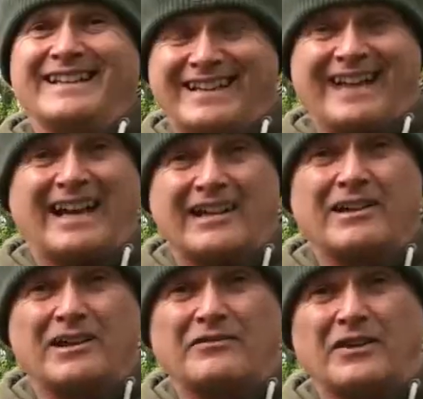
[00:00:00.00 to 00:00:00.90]
they can
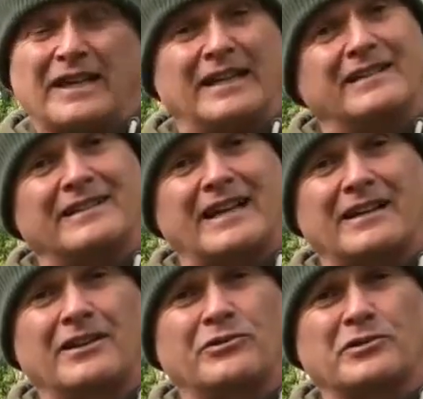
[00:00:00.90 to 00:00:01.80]
overheat, and that
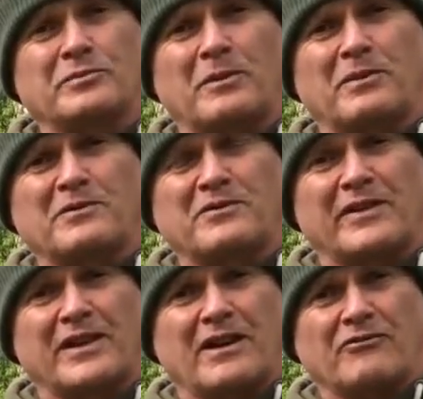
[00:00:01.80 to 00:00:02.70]
can cause problems for
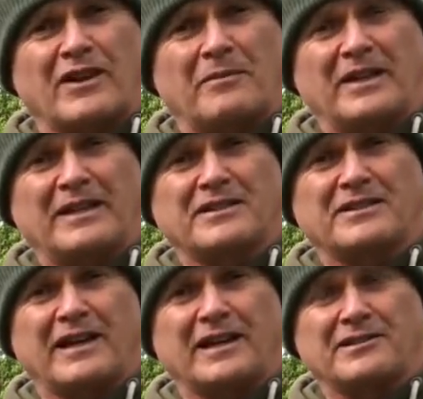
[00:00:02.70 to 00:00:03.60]
the young family
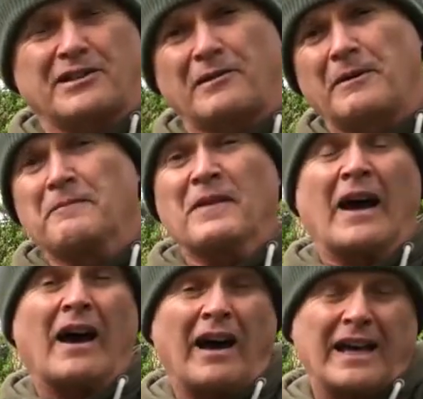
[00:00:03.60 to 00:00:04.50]
inside. So
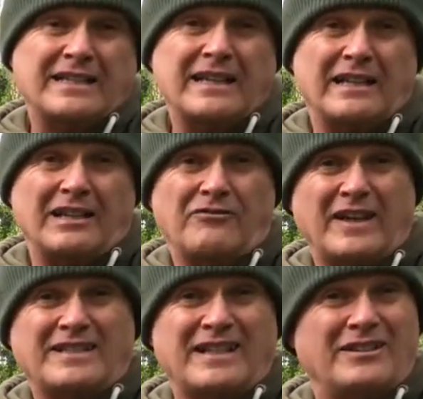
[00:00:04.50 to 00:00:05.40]
ideally
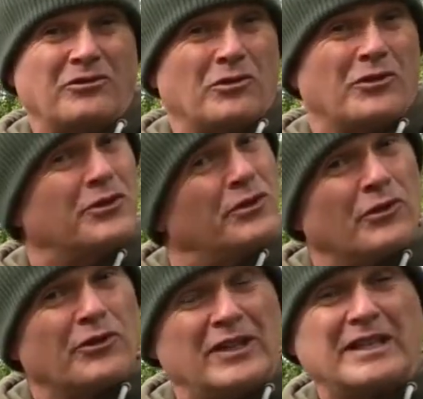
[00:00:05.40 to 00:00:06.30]
facing north,
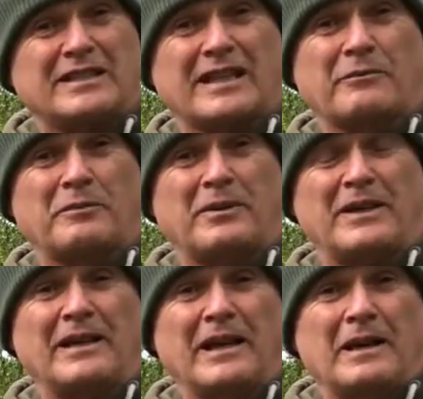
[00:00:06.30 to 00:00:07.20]
northeast, that would
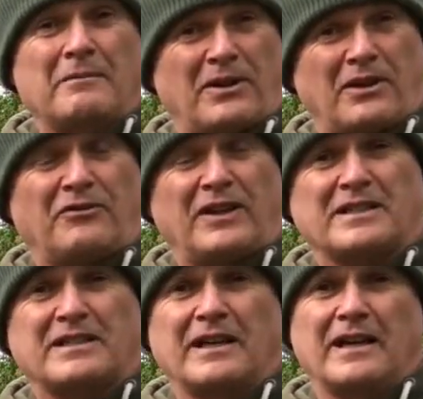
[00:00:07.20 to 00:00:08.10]
be
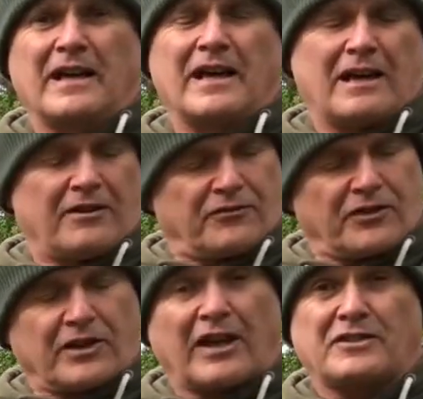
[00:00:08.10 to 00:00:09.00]
perfect for
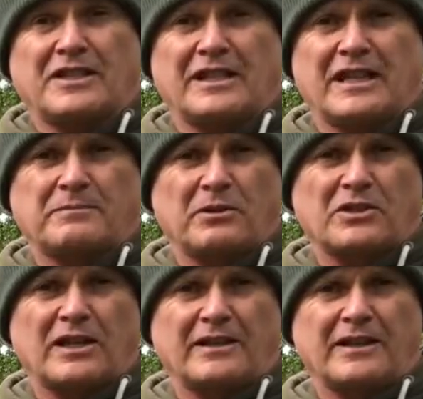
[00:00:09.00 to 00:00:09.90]
a cavity nest
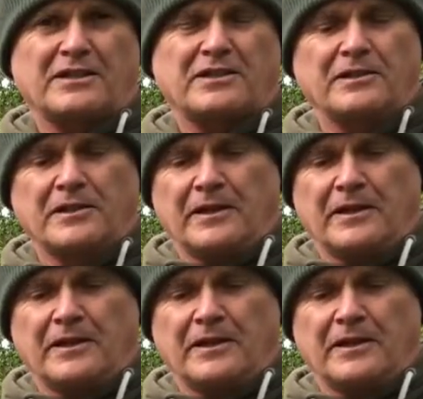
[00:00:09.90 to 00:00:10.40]
box like this.